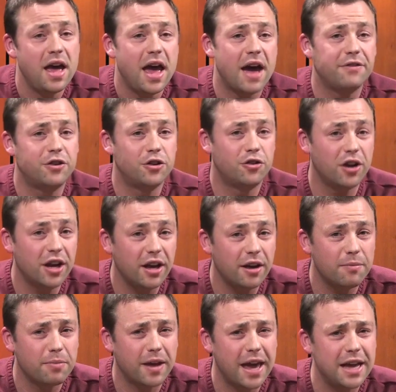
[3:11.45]
After drinking
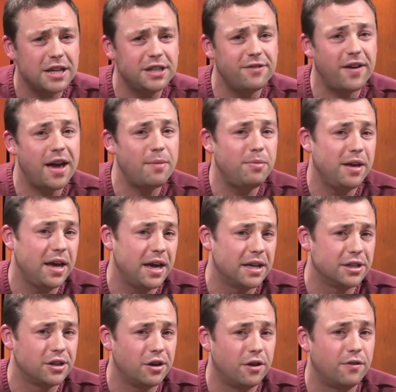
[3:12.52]
a case of I P
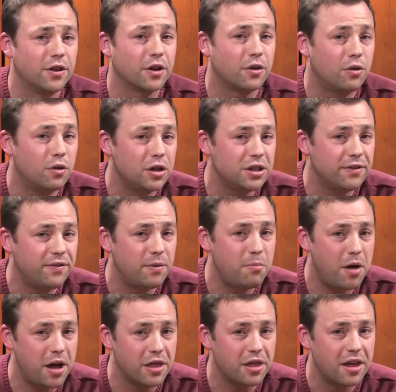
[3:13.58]
As over the course of a
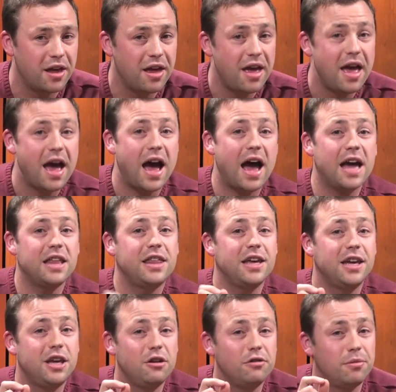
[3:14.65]
month, I
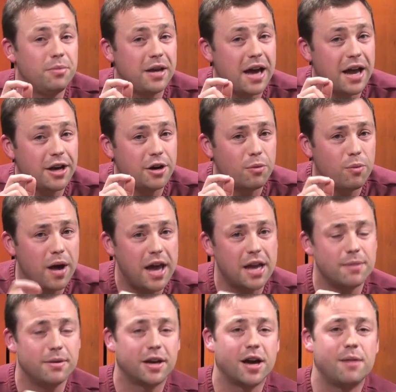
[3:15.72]
think you will be on your way
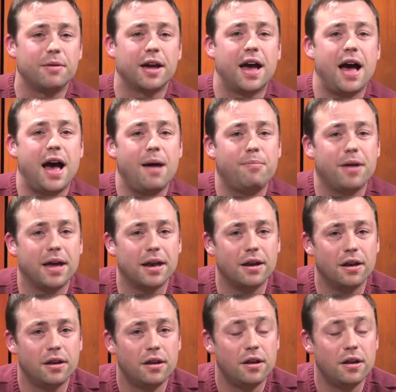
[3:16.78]
to becoming a hophead.